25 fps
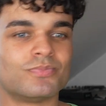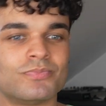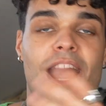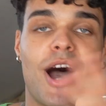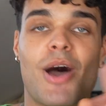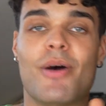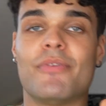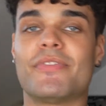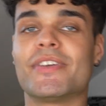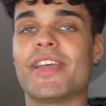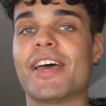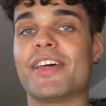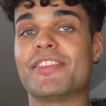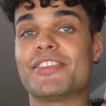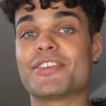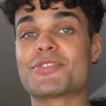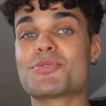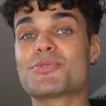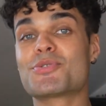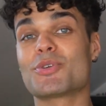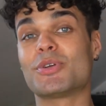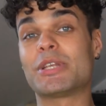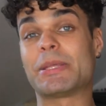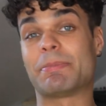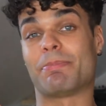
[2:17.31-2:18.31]
However, yeah, this
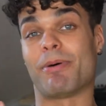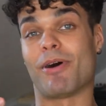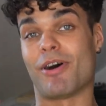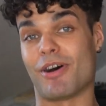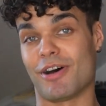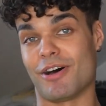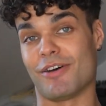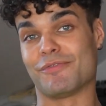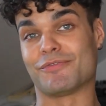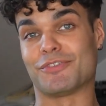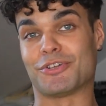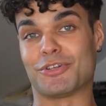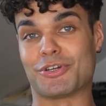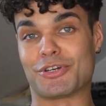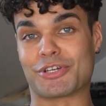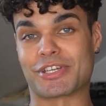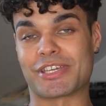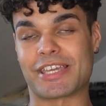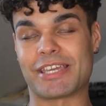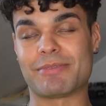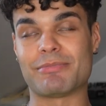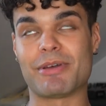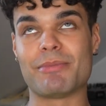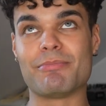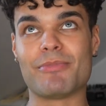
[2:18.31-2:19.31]
was only part of the
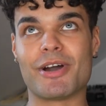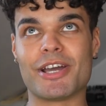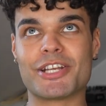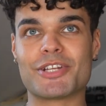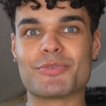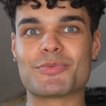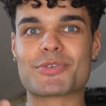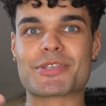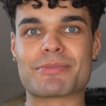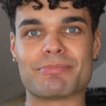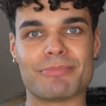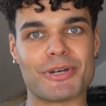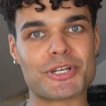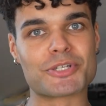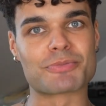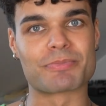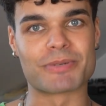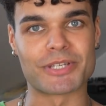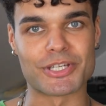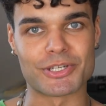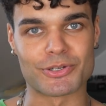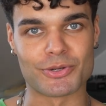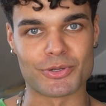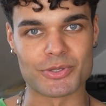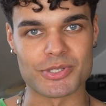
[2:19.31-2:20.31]
look. In my mind, it was a much
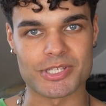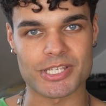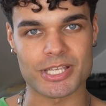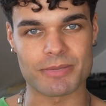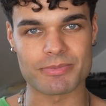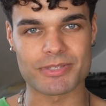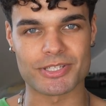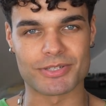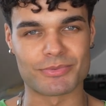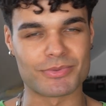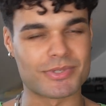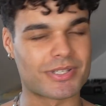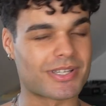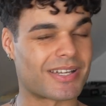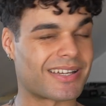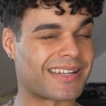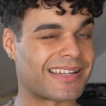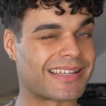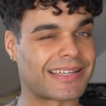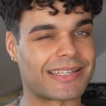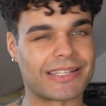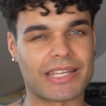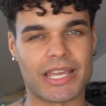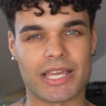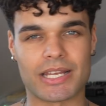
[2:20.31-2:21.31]
bigger concept, and it was kind of
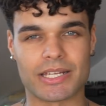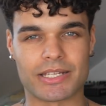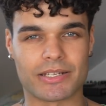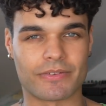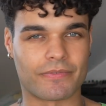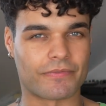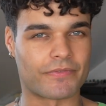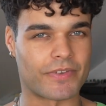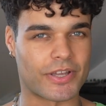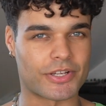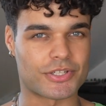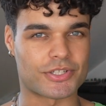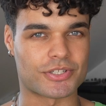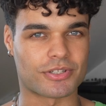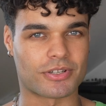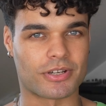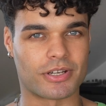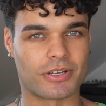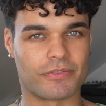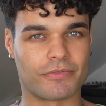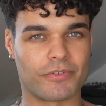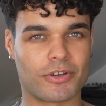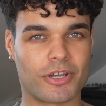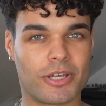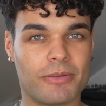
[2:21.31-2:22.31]
like an alien infection
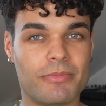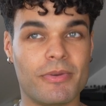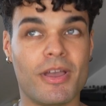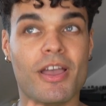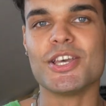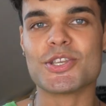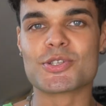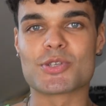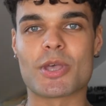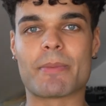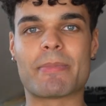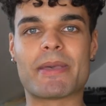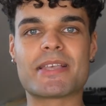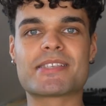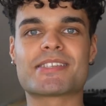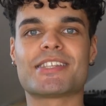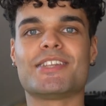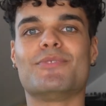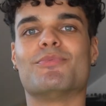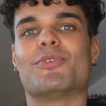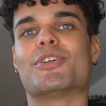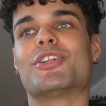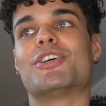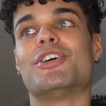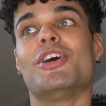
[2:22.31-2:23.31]
kind of vibe. So I basically
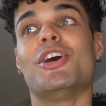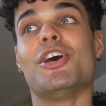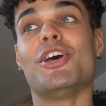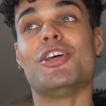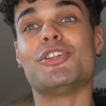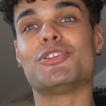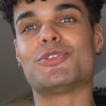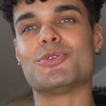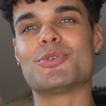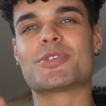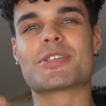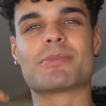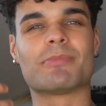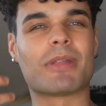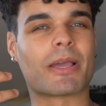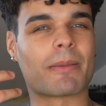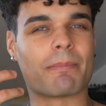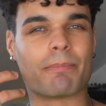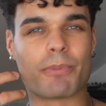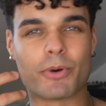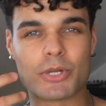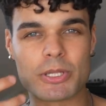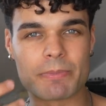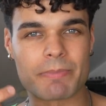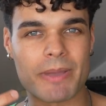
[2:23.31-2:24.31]
want to do some like
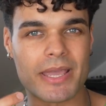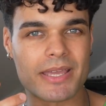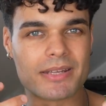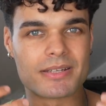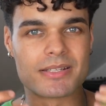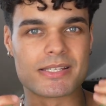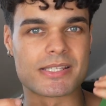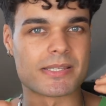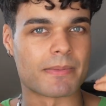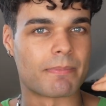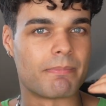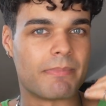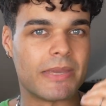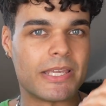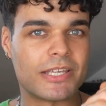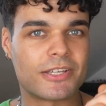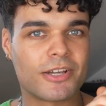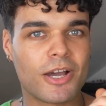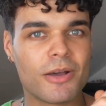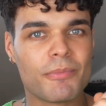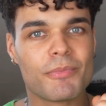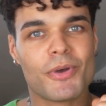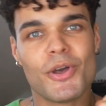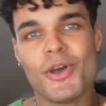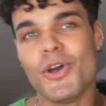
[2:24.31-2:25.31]
body paint and some
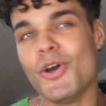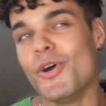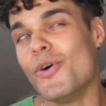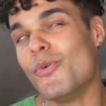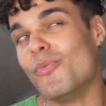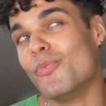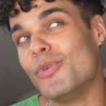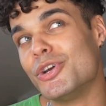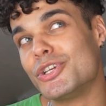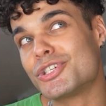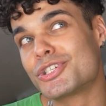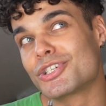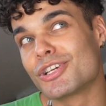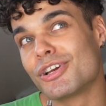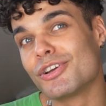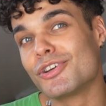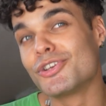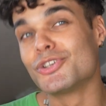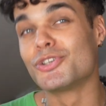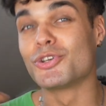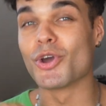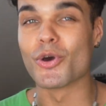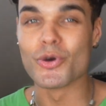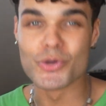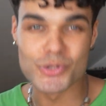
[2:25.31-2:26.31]
makeup, which
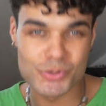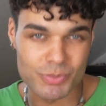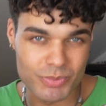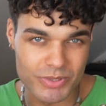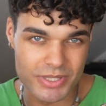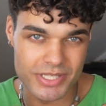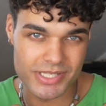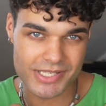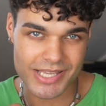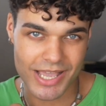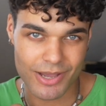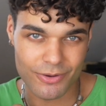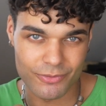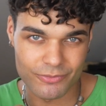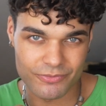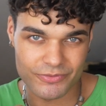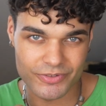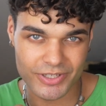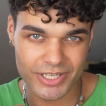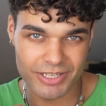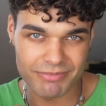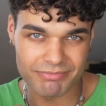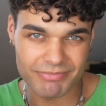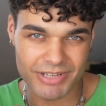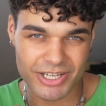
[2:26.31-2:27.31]
goes with this
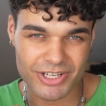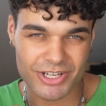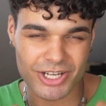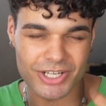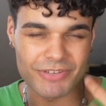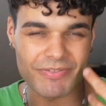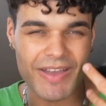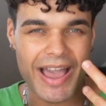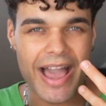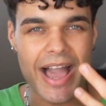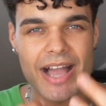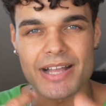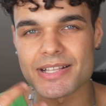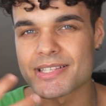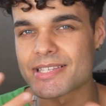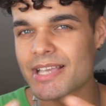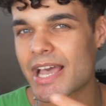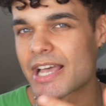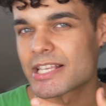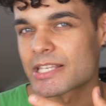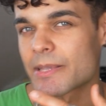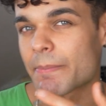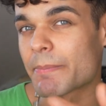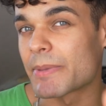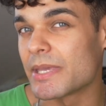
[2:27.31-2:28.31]
outfit and kind of acts
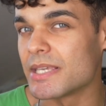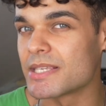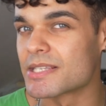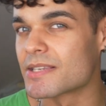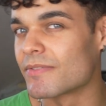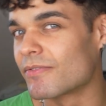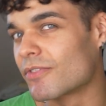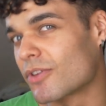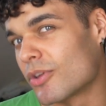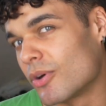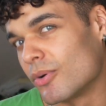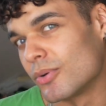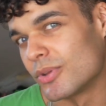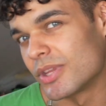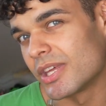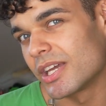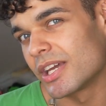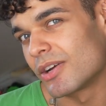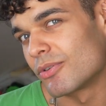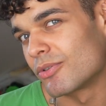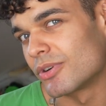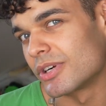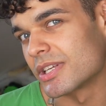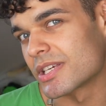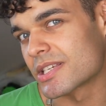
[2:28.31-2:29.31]
as a piece of clothing
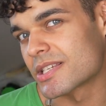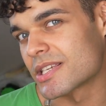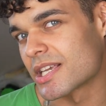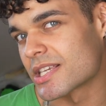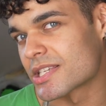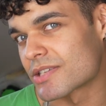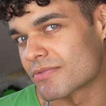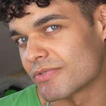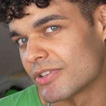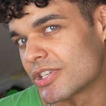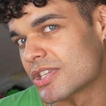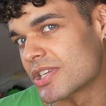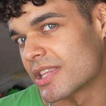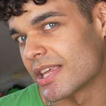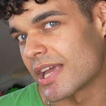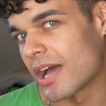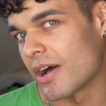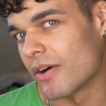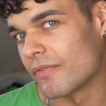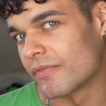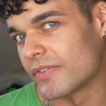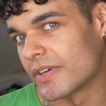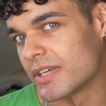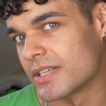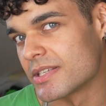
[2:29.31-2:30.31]
or an accessory to the
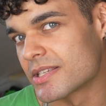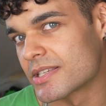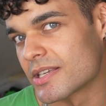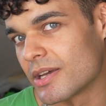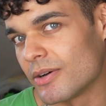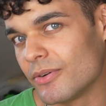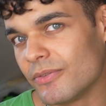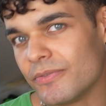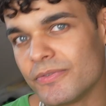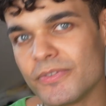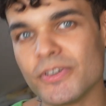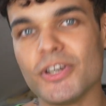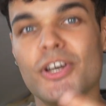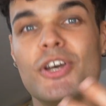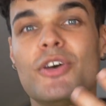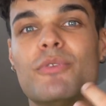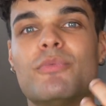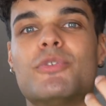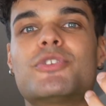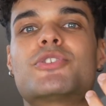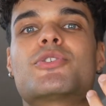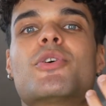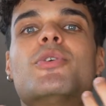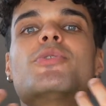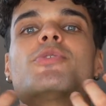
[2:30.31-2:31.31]
outfit itself,
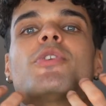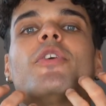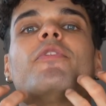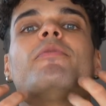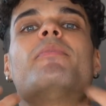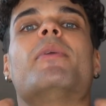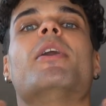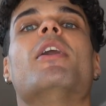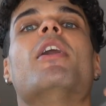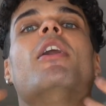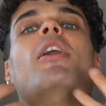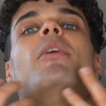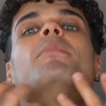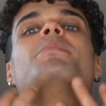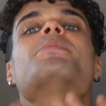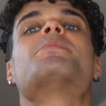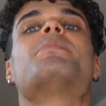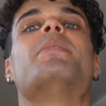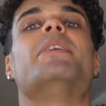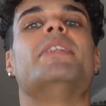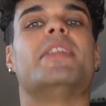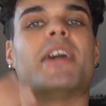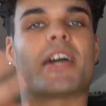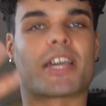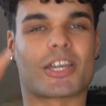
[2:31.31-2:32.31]
which goes over my arms,
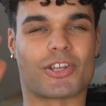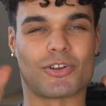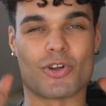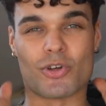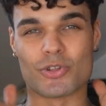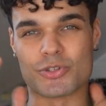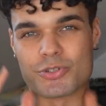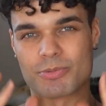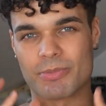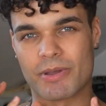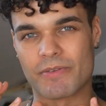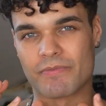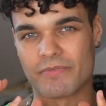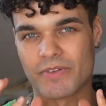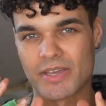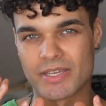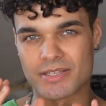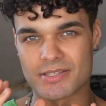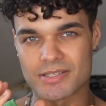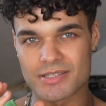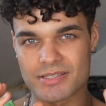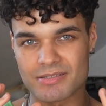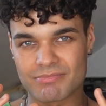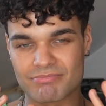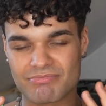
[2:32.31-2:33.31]
my neck, and onto my
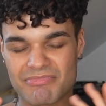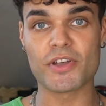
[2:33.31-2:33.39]
face.